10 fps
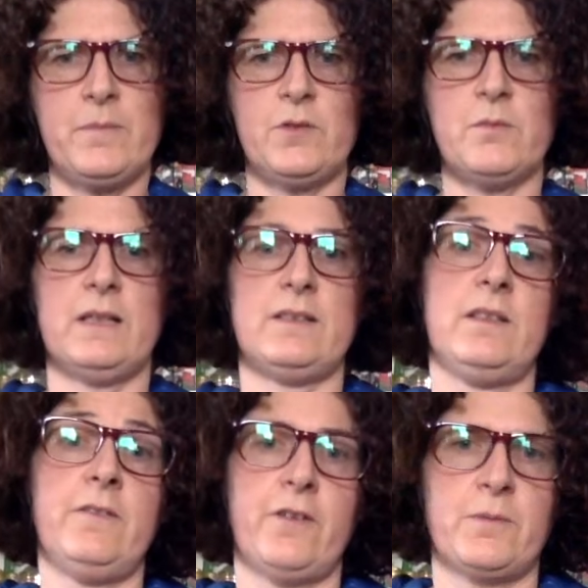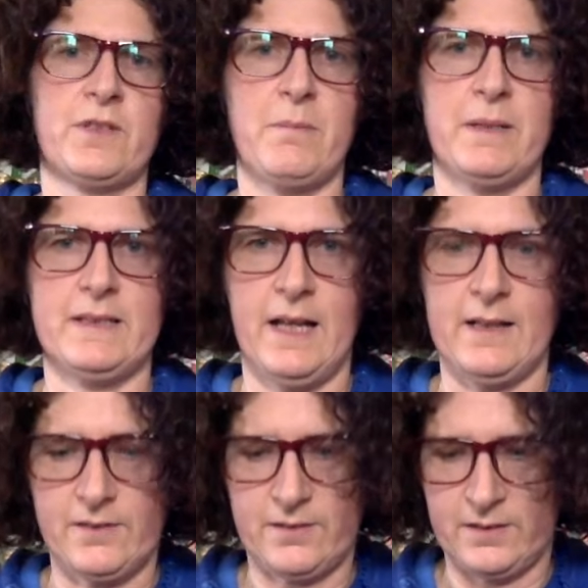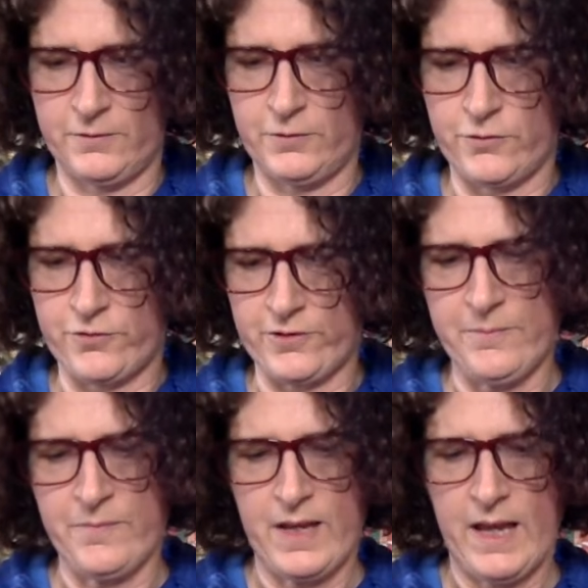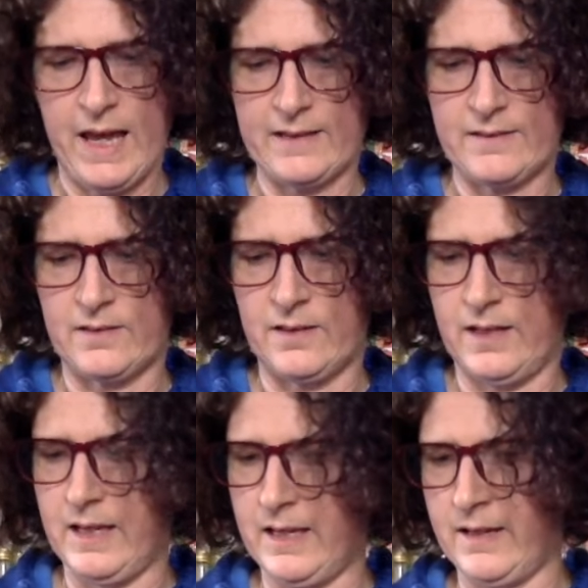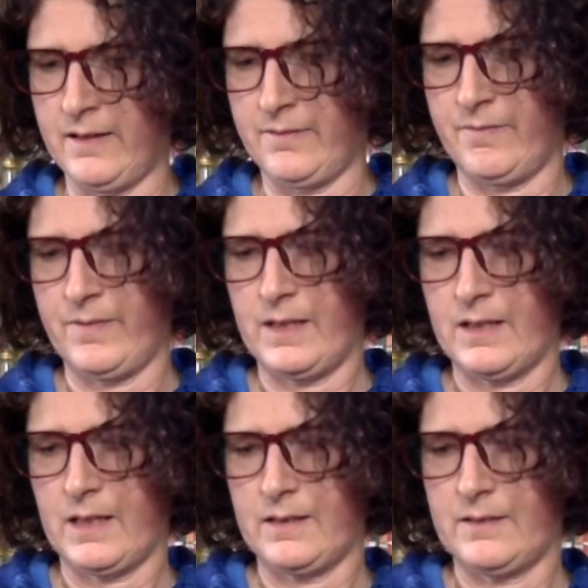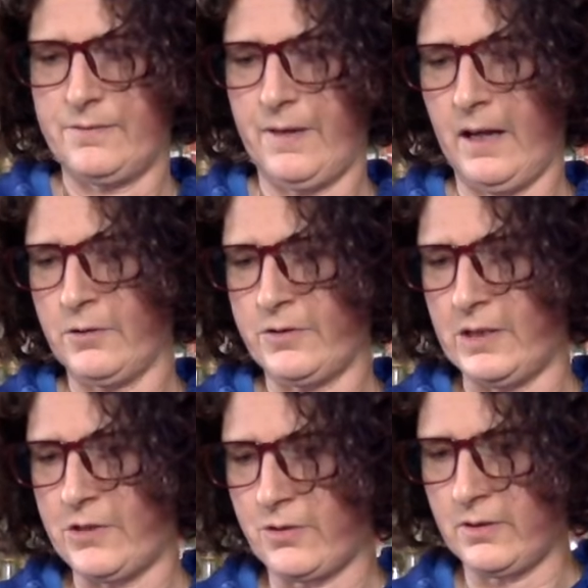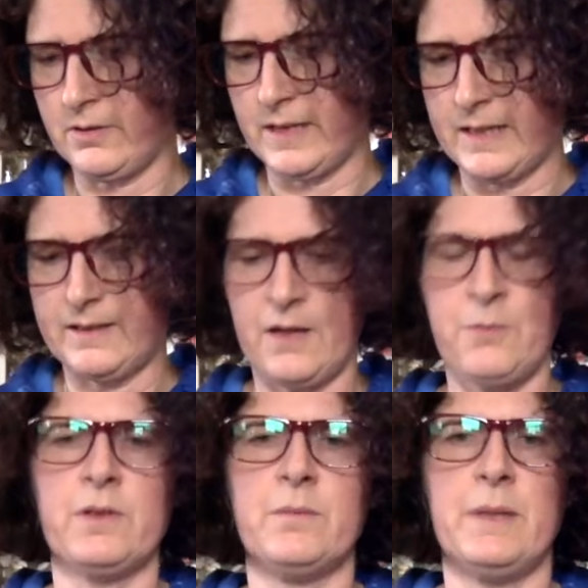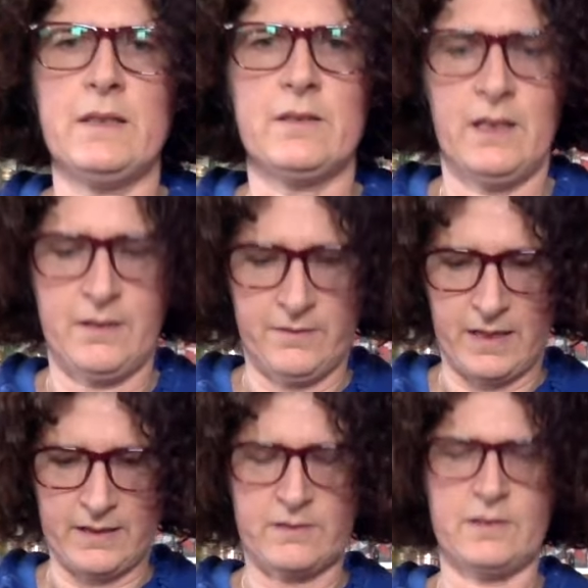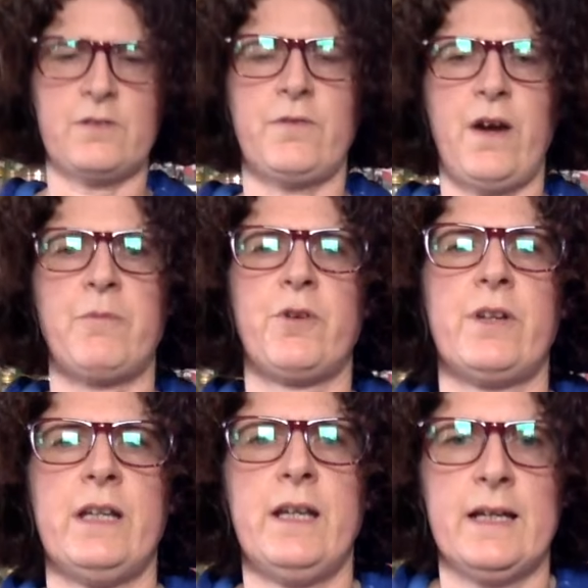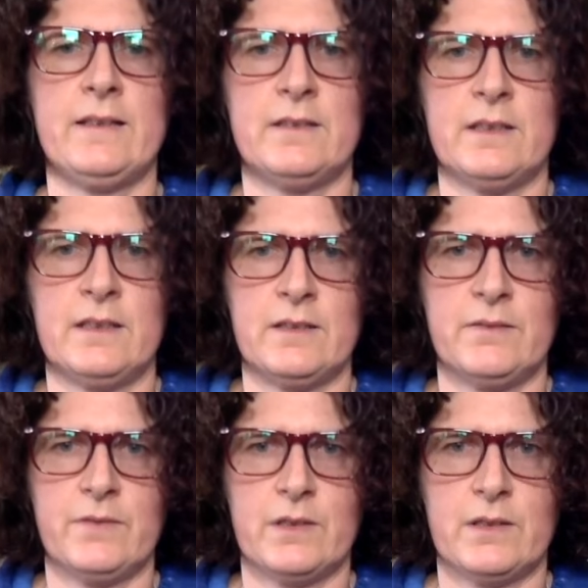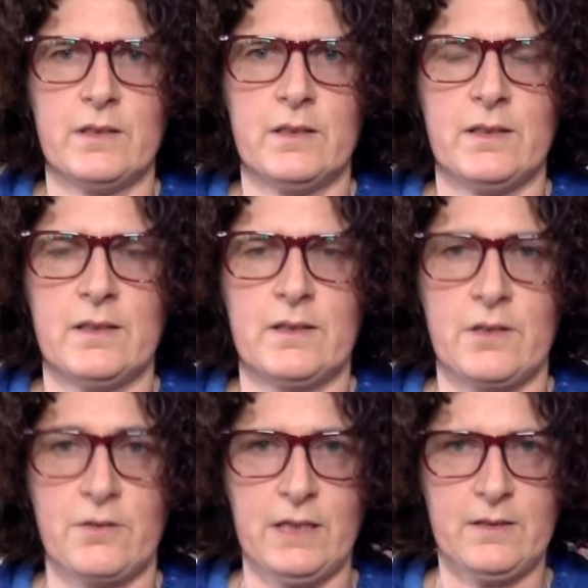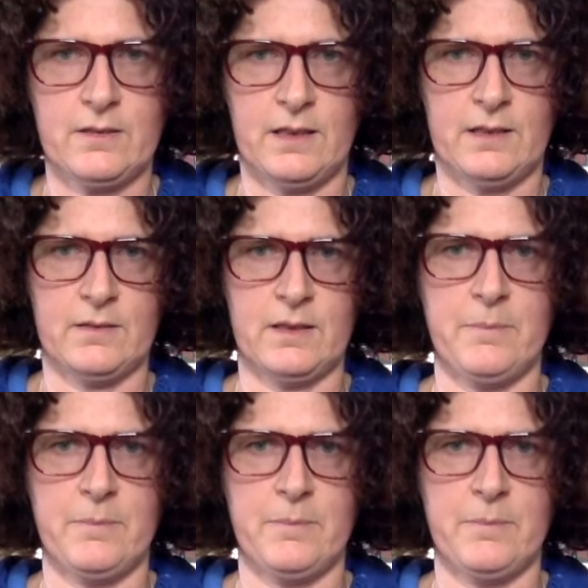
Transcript: You might see from somebody else in the future as a fellow stitcher that I will meet in this February at the retreat in